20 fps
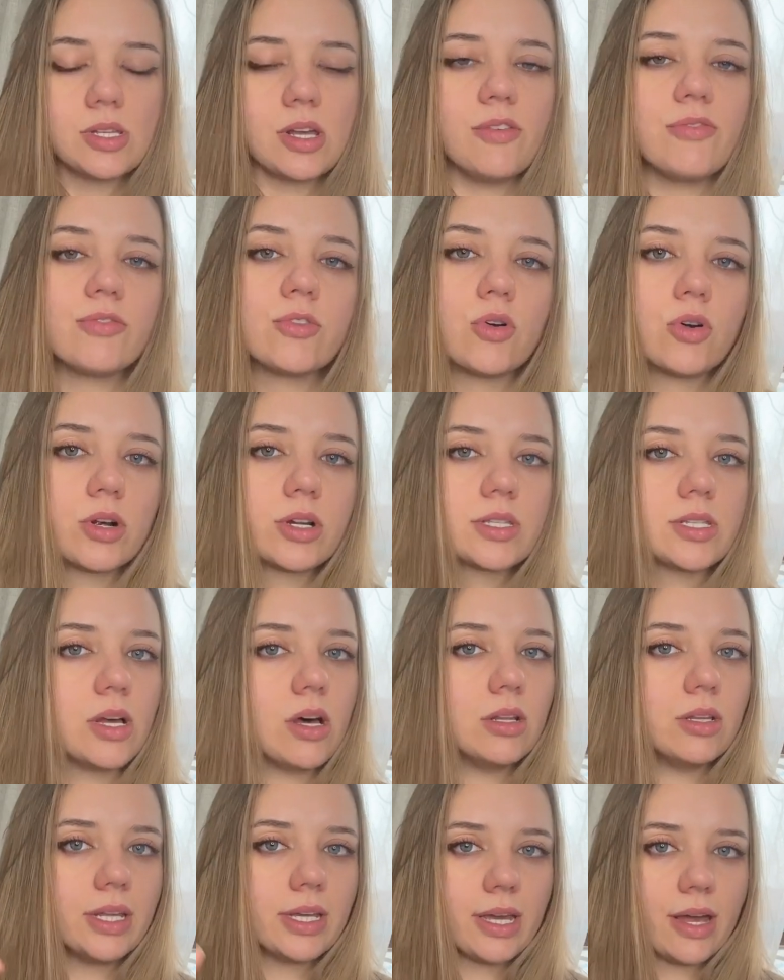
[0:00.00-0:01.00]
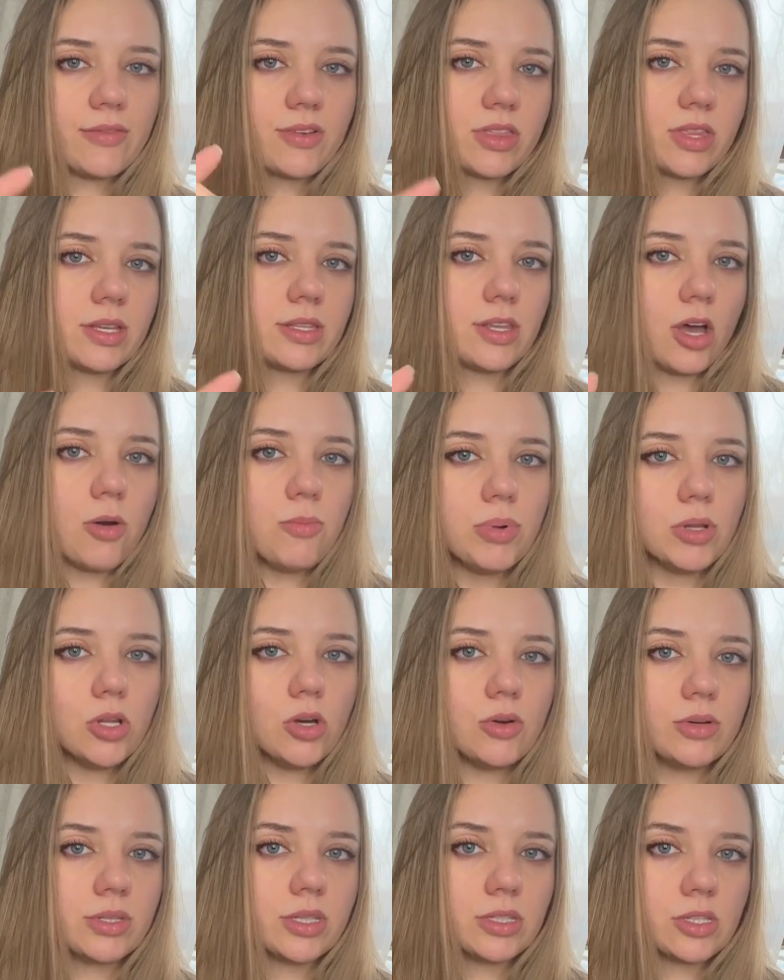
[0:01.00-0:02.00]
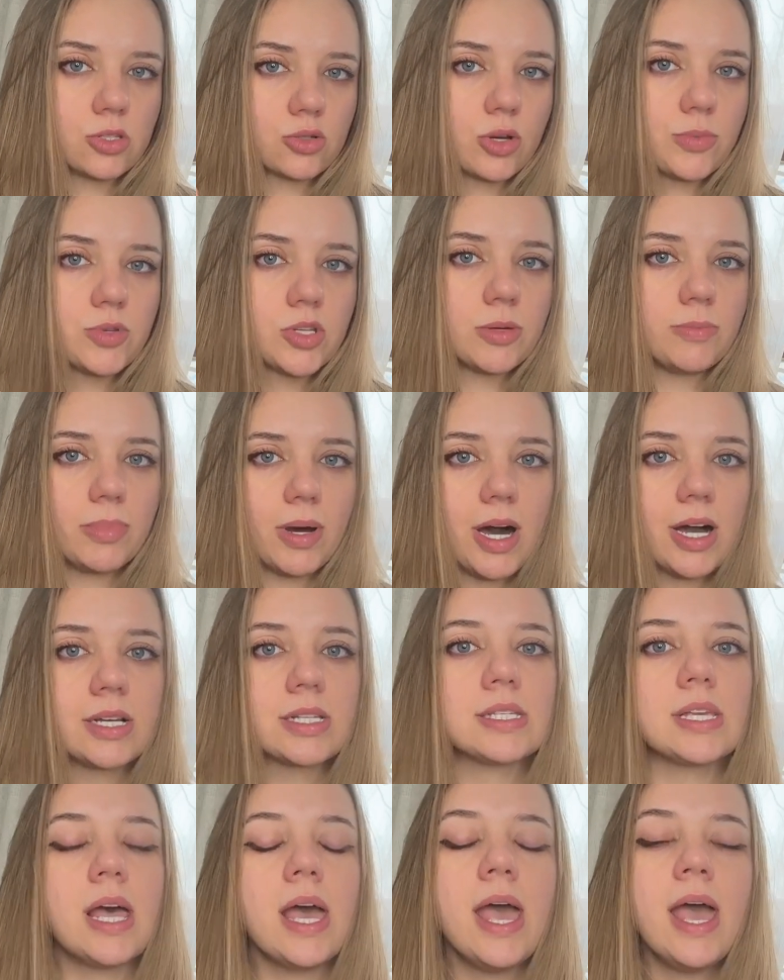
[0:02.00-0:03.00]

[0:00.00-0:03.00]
Of course, I'll link everything down below in the description box.